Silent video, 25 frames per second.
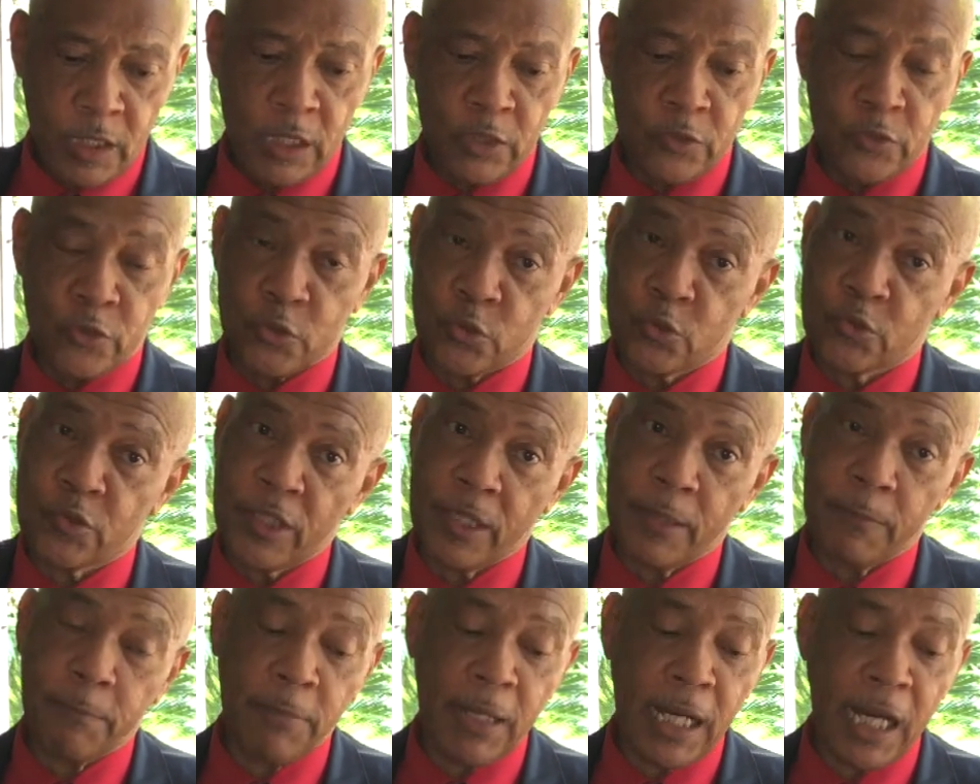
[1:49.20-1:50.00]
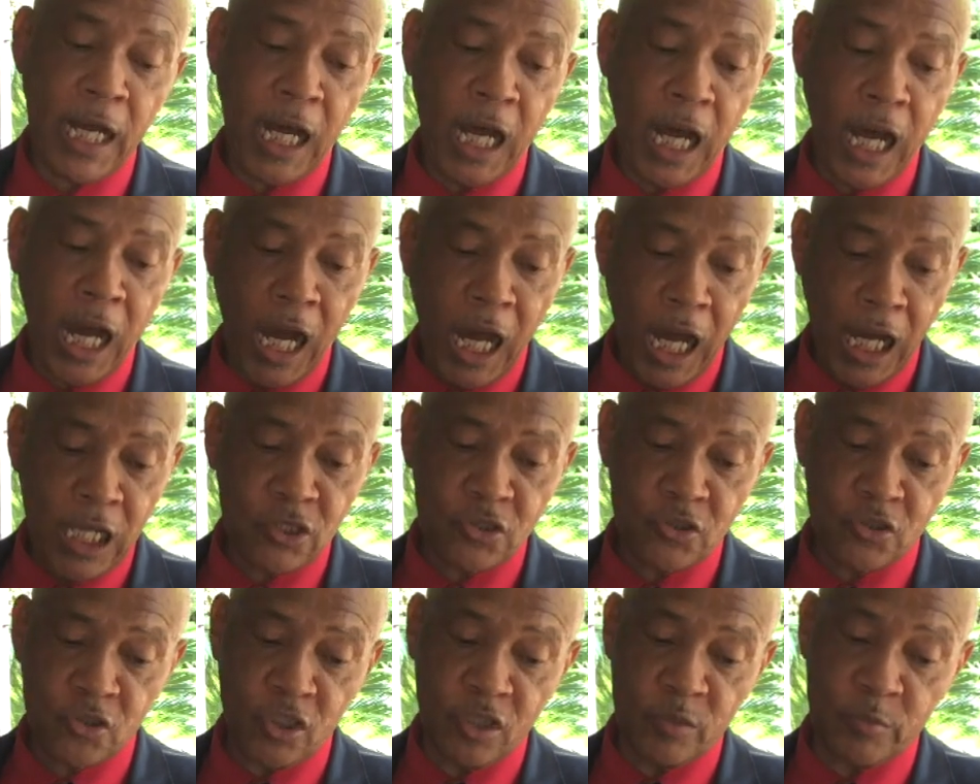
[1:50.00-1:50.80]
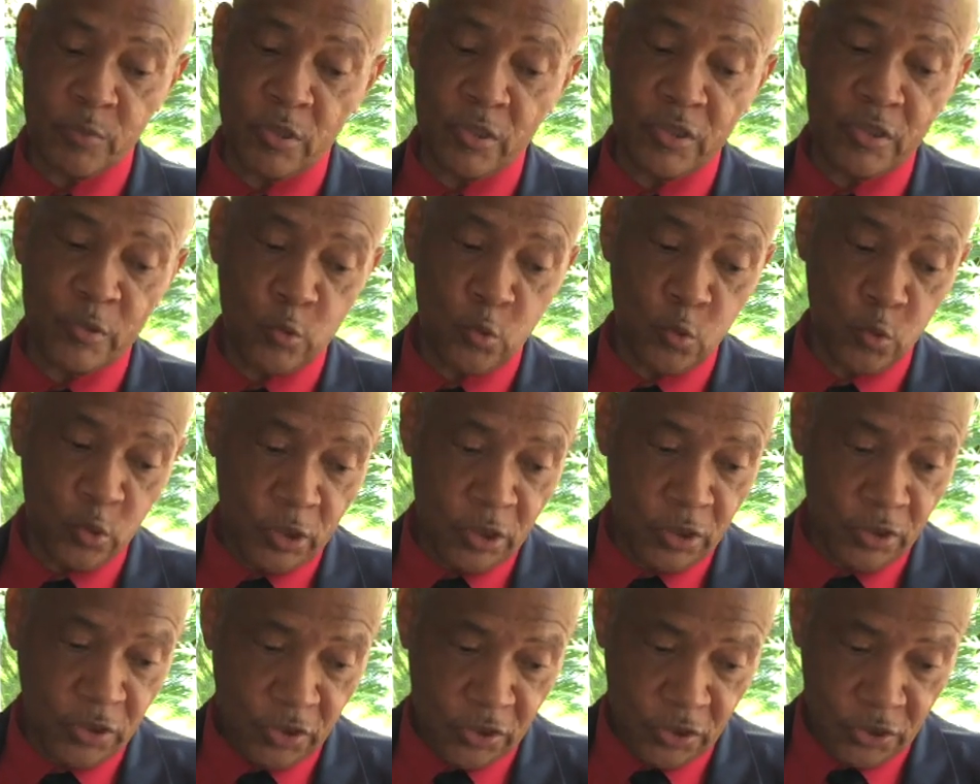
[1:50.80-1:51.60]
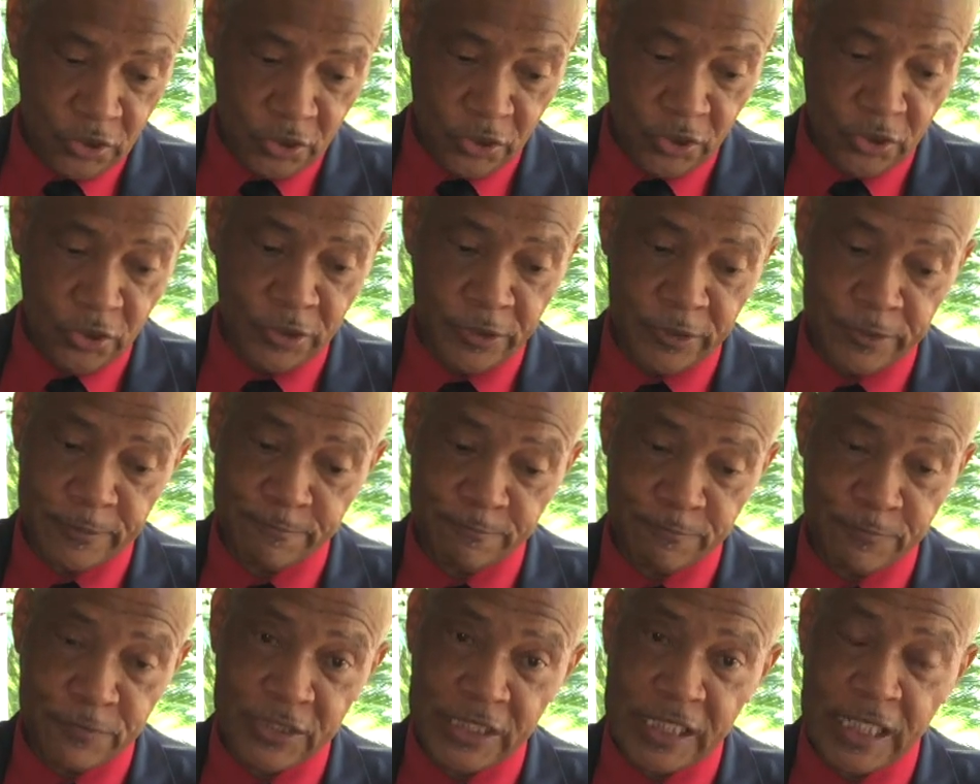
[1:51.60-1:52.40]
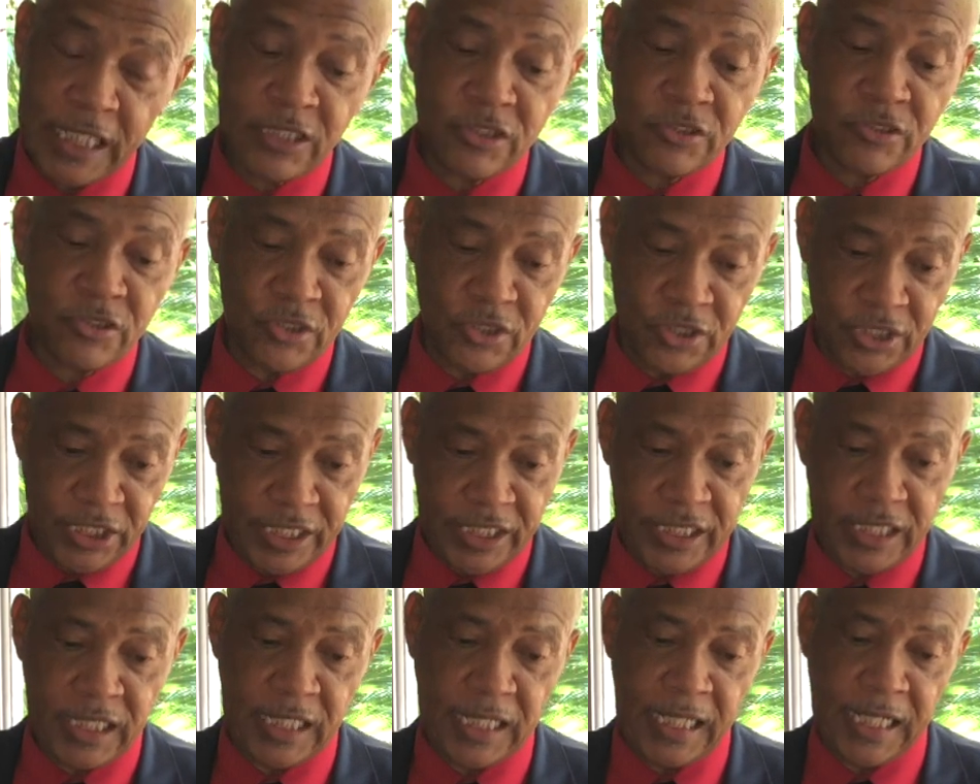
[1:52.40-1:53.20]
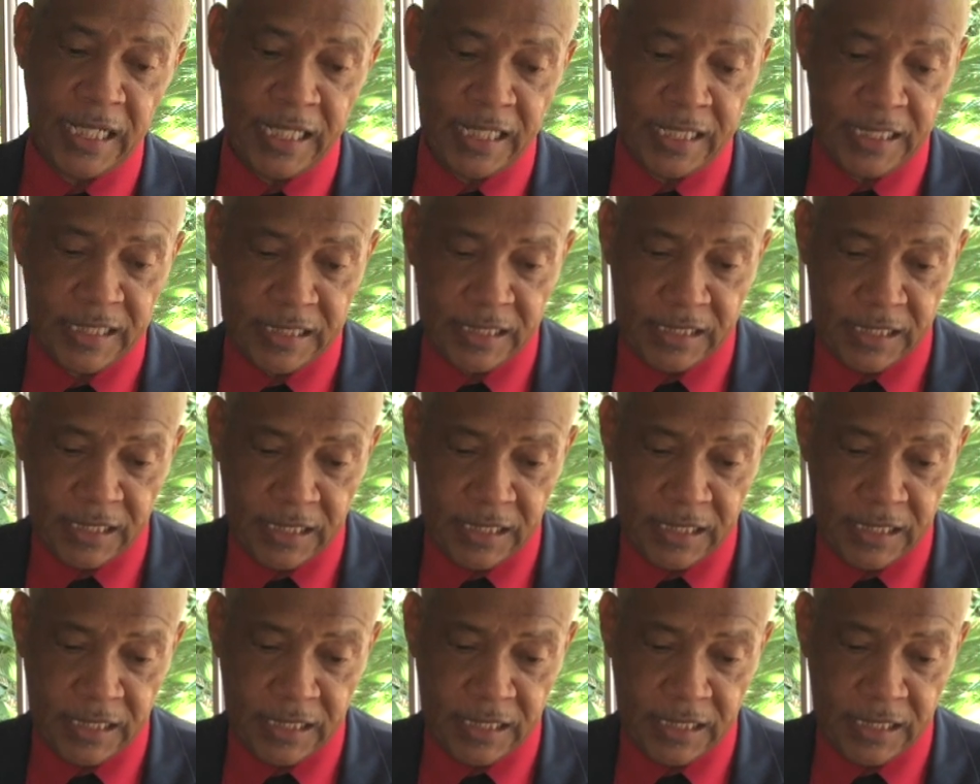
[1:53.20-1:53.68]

do that by October the 23rd. That's the deadline.